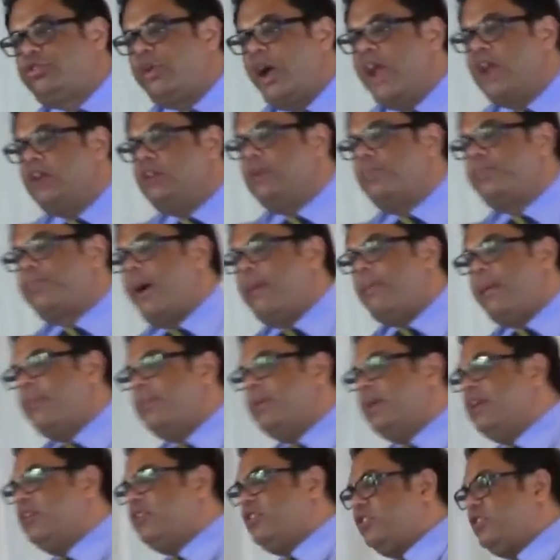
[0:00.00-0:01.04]
trying to
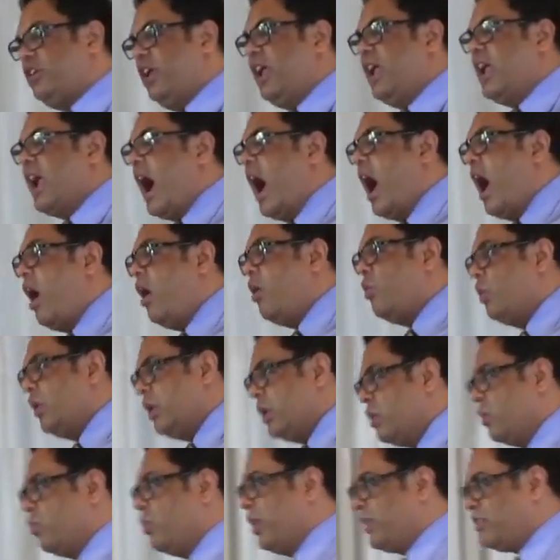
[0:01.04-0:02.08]
probably see how
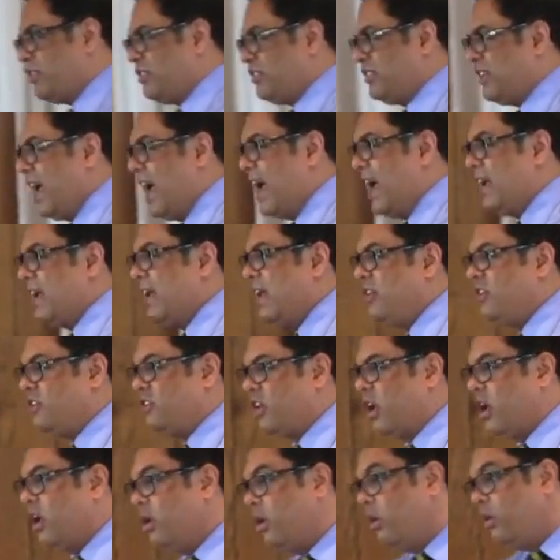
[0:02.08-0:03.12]
will you withstand and
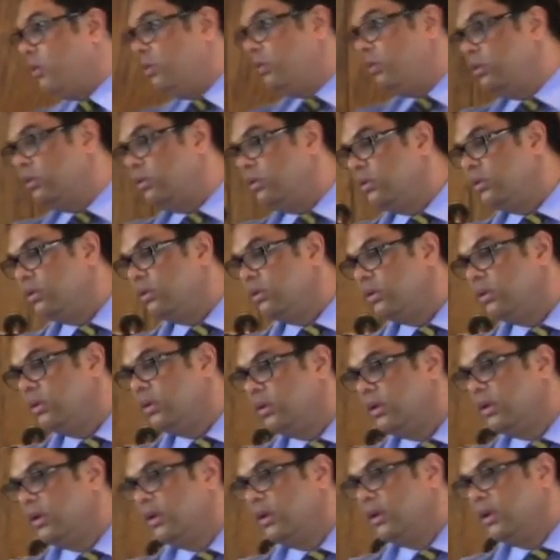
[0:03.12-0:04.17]
say, no,
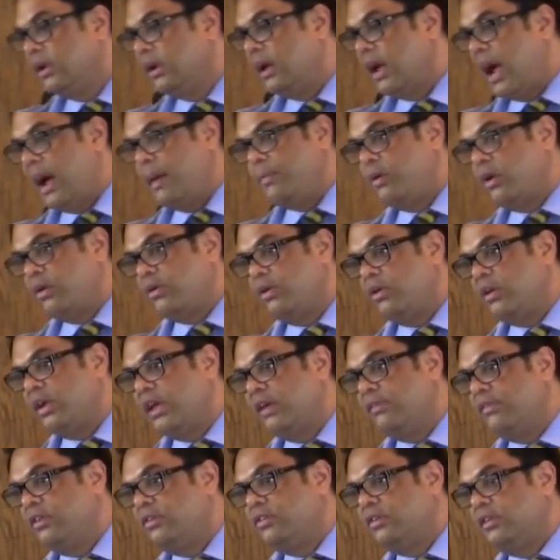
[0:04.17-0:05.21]
I'm not going to
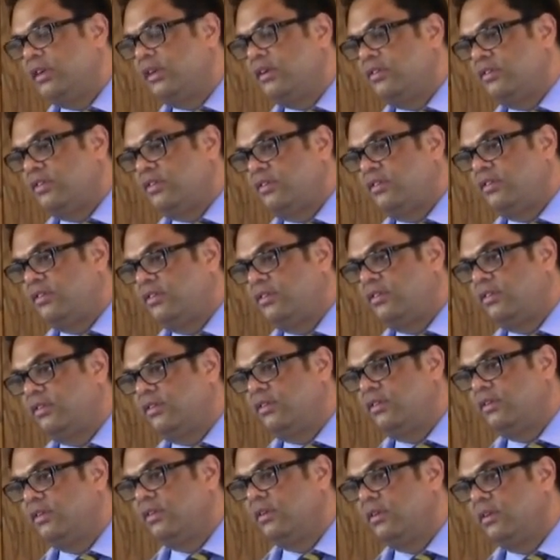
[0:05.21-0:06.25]
give in to
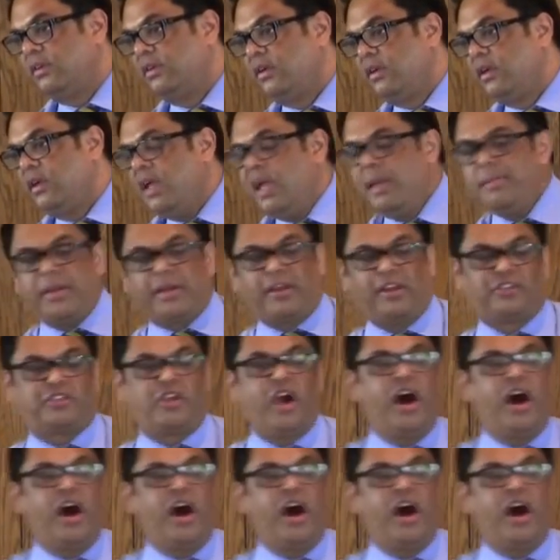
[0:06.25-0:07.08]
this. Because